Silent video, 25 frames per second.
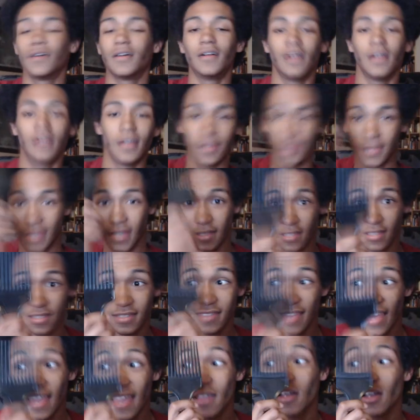Take this
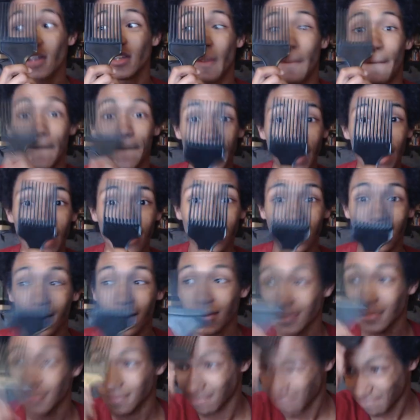thing called a pick,
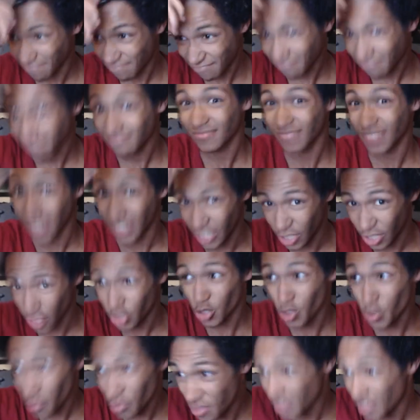and you do
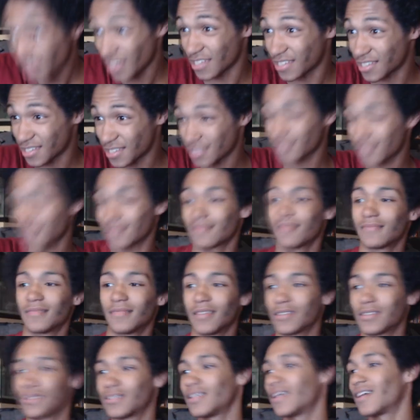this.
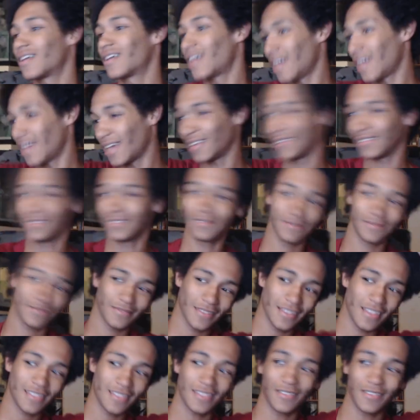Actually, I can't.
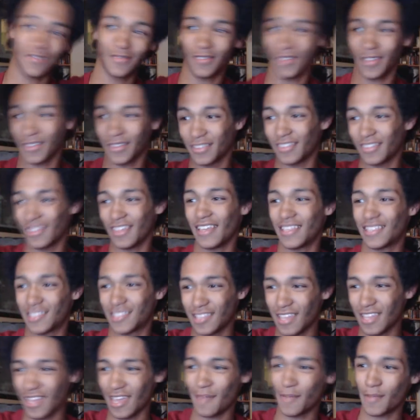
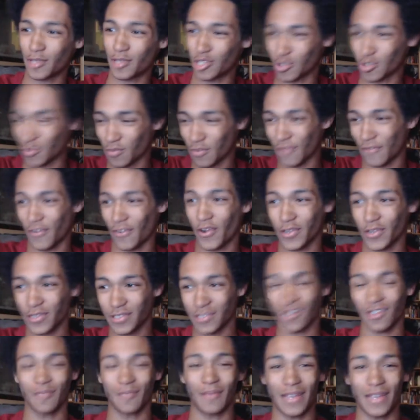The image is reversed
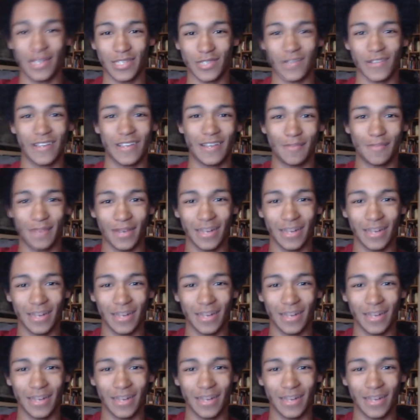on my screen, but